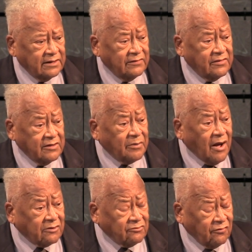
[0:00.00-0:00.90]
in the
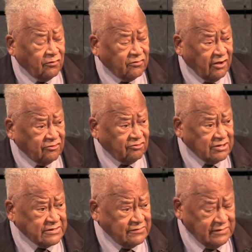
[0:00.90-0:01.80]
apocryphal
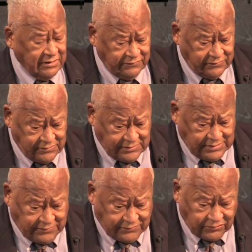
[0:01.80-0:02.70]
section
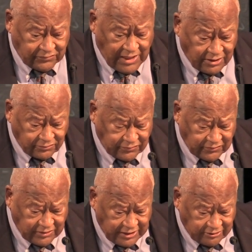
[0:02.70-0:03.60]
of this
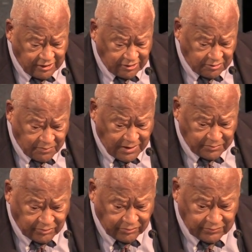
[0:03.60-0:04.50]
Oxford annotated
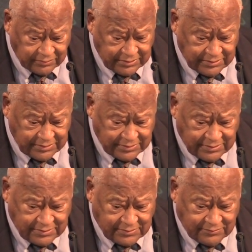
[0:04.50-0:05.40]
Bible,
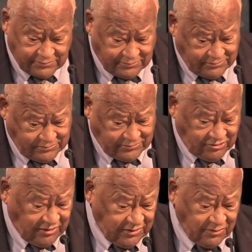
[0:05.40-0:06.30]

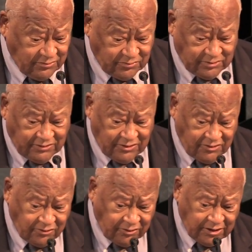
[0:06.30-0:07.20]
which I think was one of
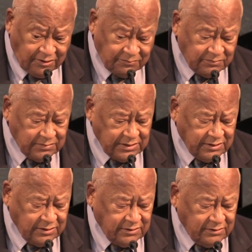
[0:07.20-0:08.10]
the early
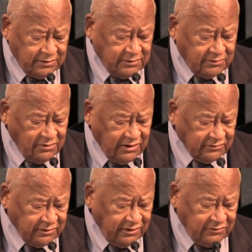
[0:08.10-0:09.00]

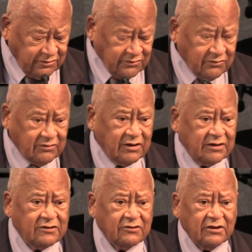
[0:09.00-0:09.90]
translations
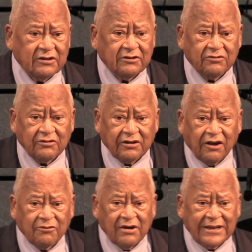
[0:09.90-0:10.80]
into English that
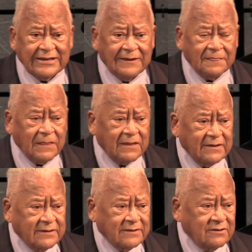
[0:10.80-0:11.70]
I read
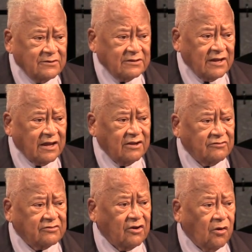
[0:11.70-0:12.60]

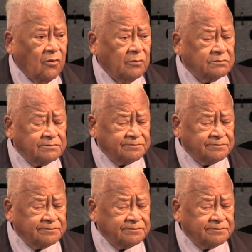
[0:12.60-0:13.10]
decades ago.